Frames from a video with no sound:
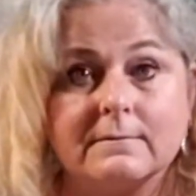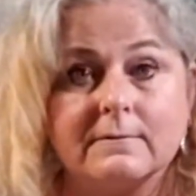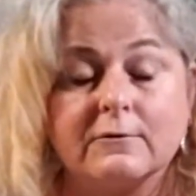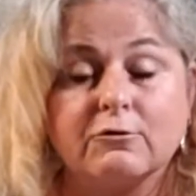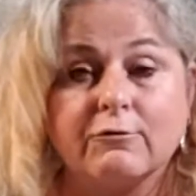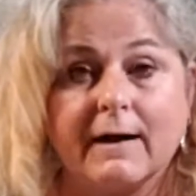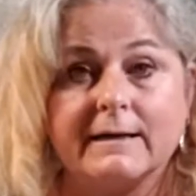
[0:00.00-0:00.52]

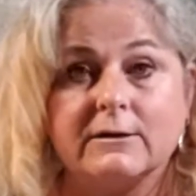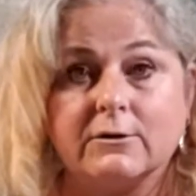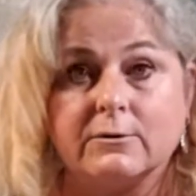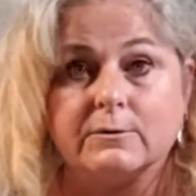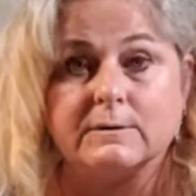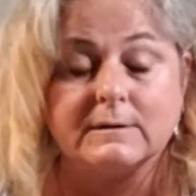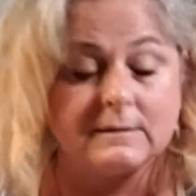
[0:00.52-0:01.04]
Great
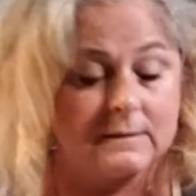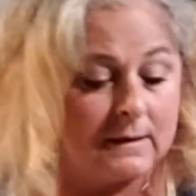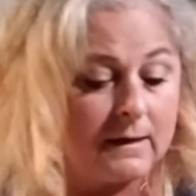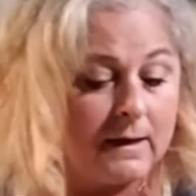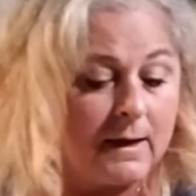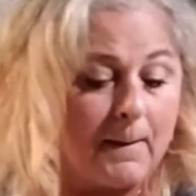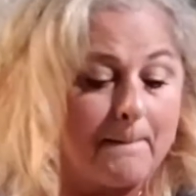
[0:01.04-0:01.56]
news.
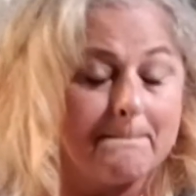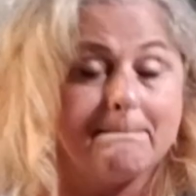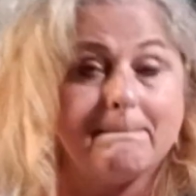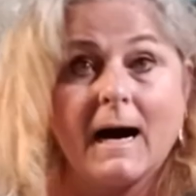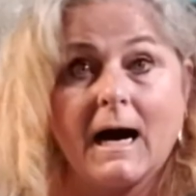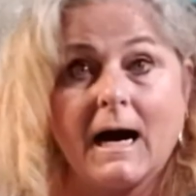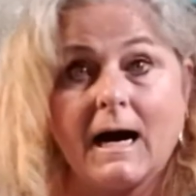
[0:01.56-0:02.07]

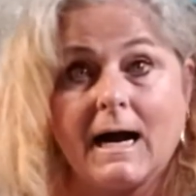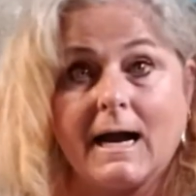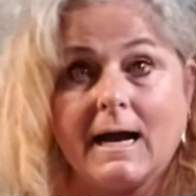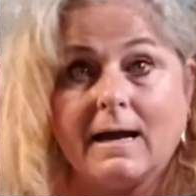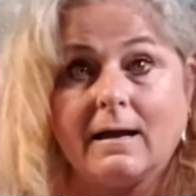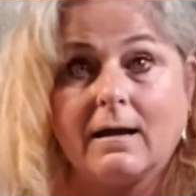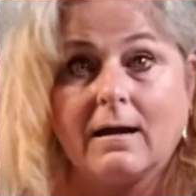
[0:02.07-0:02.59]

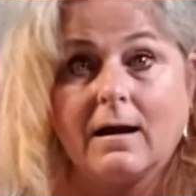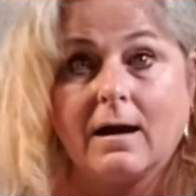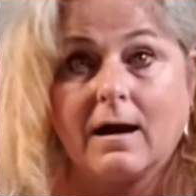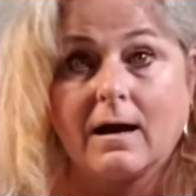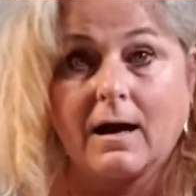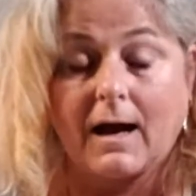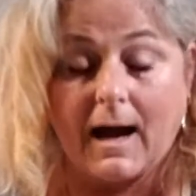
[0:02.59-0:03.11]
My
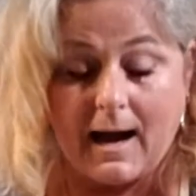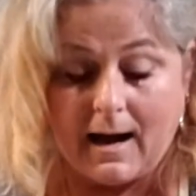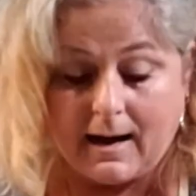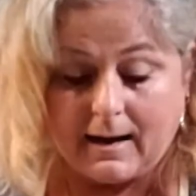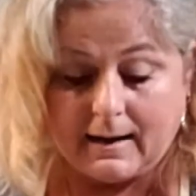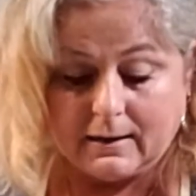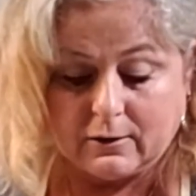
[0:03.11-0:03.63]

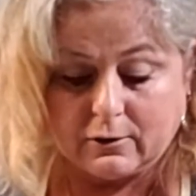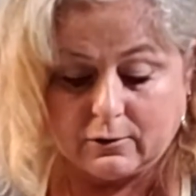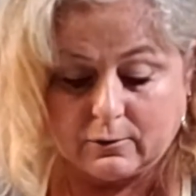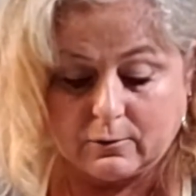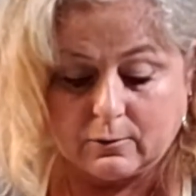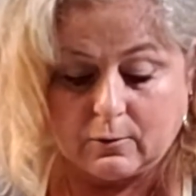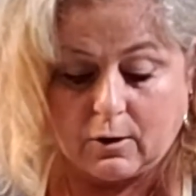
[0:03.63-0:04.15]
guy
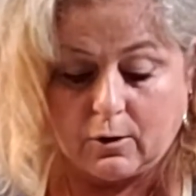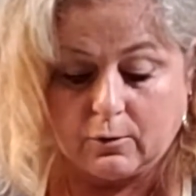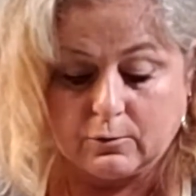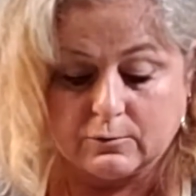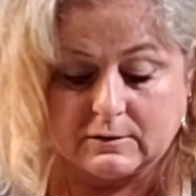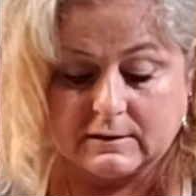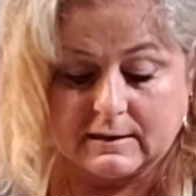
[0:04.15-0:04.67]
who
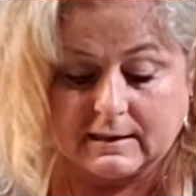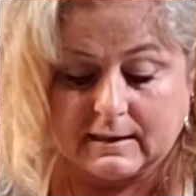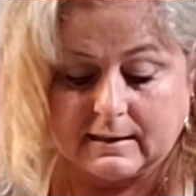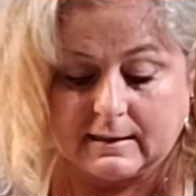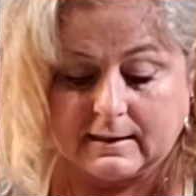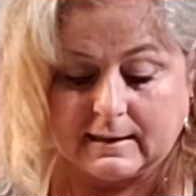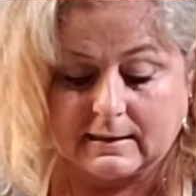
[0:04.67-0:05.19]
owns
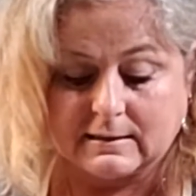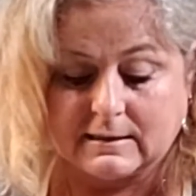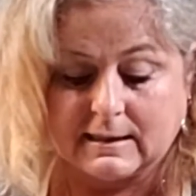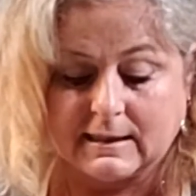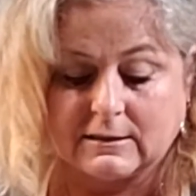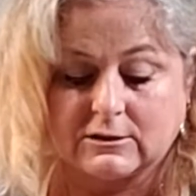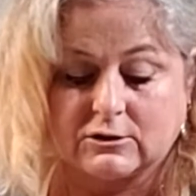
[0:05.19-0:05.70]
the
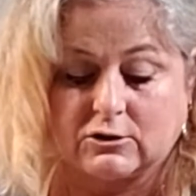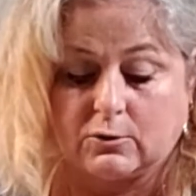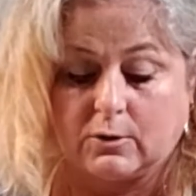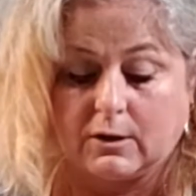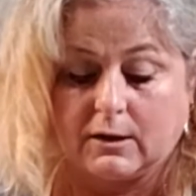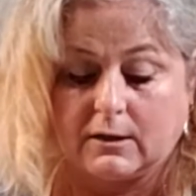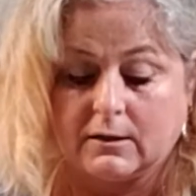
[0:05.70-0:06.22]
antique
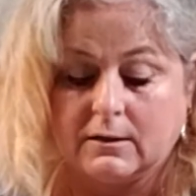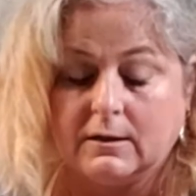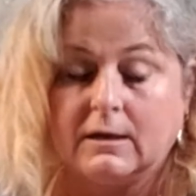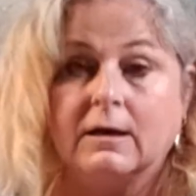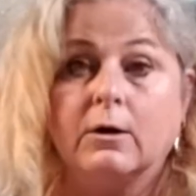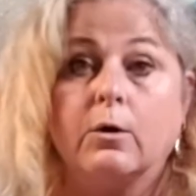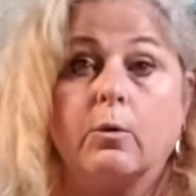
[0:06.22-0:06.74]
store
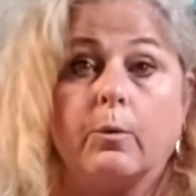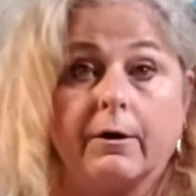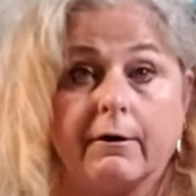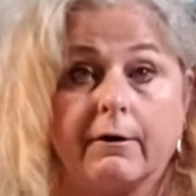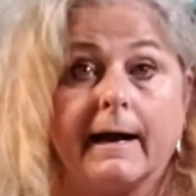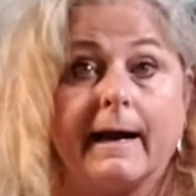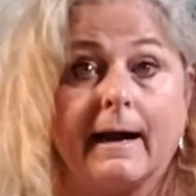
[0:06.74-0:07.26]
where
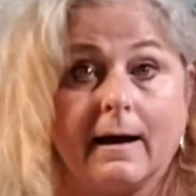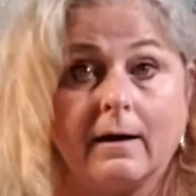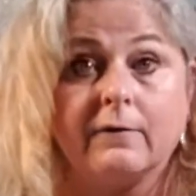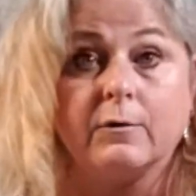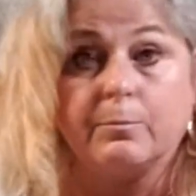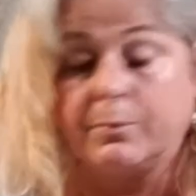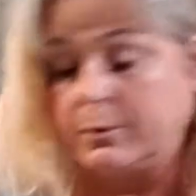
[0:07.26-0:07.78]
I have
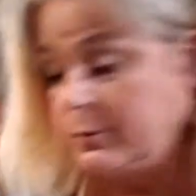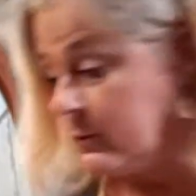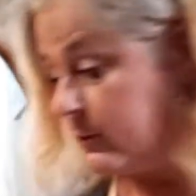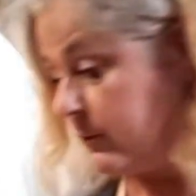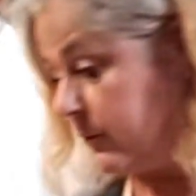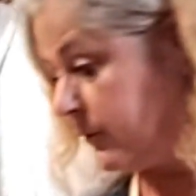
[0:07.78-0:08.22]
a booth